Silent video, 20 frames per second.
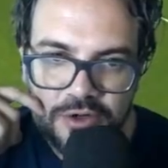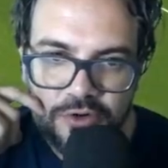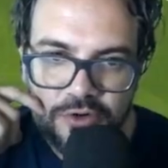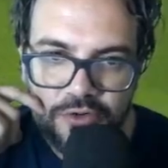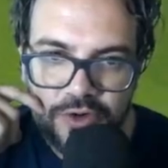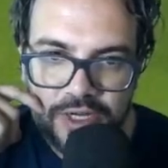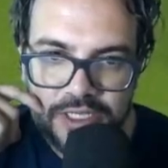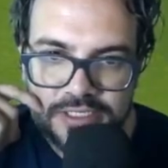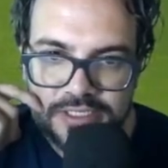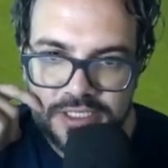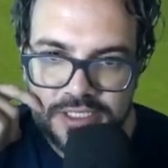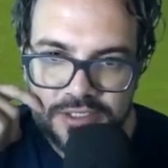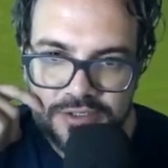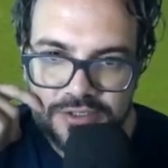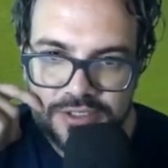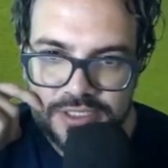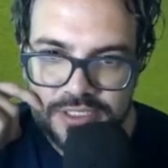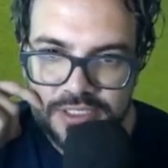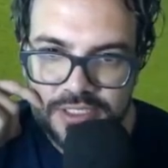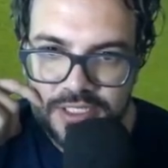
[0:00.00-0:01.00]
crazy to
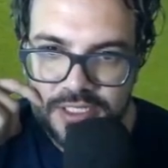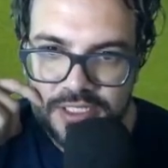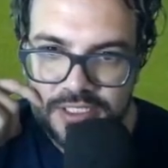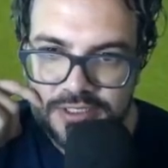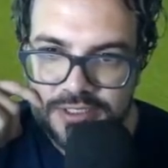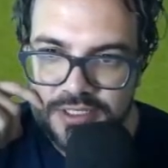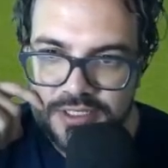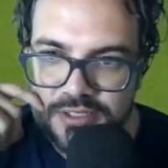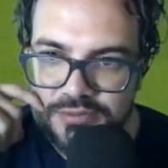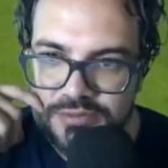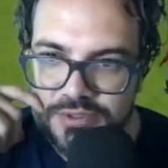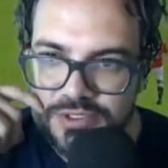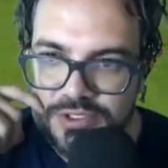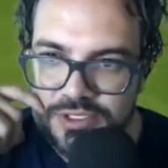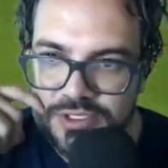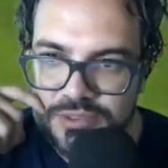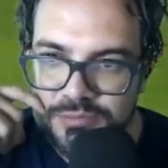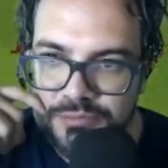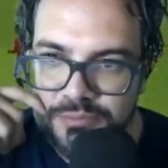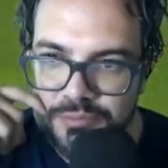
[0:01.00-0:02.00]
see that. That was
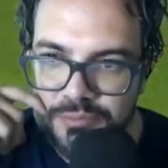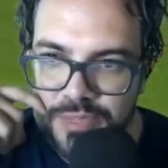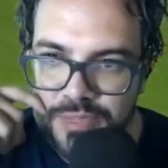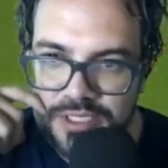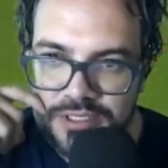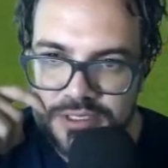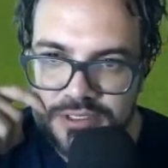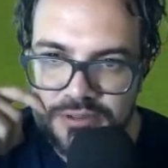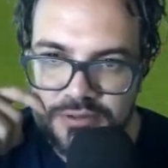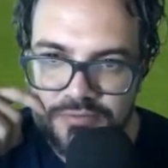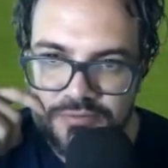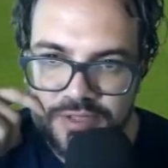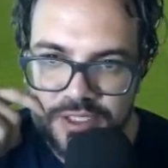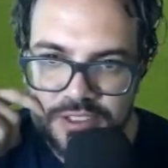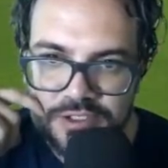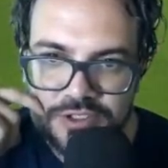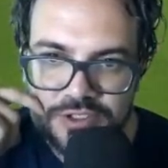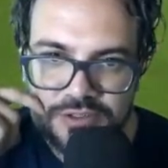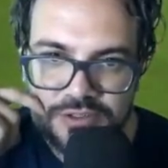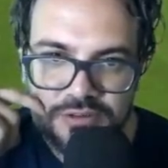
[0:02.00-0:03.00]
just mental,
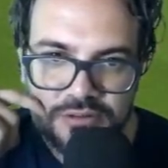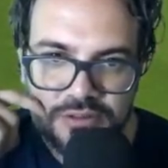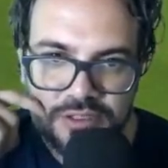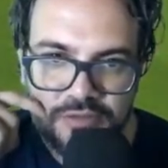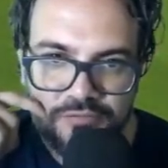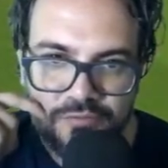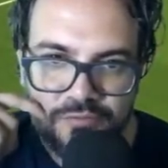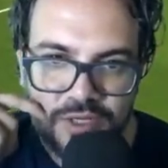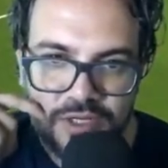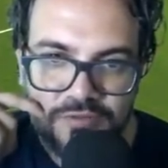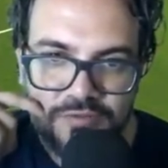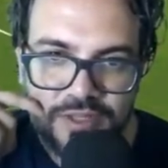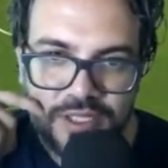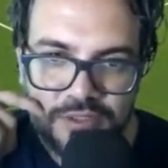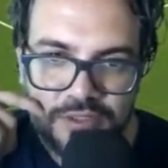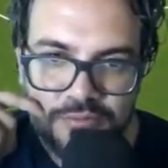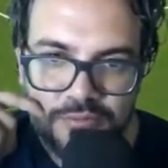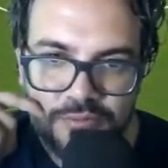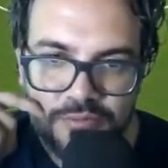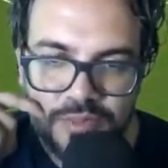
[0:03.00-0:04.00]
if whatever that
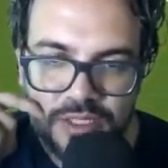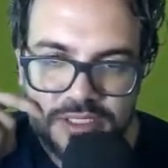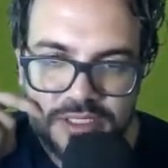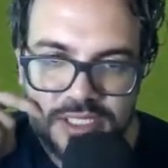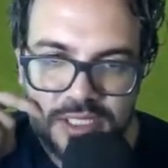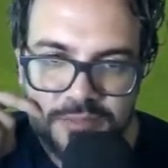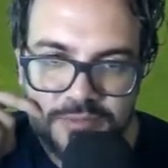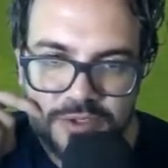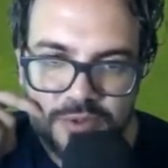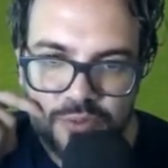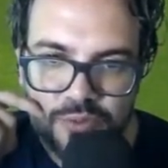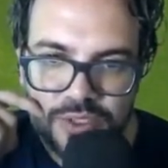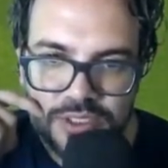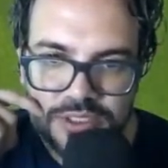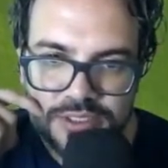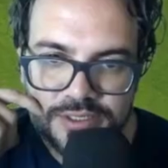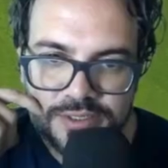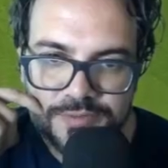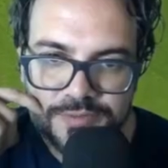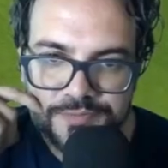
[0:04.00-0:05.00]
attempt
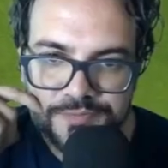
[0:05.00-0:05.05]
was.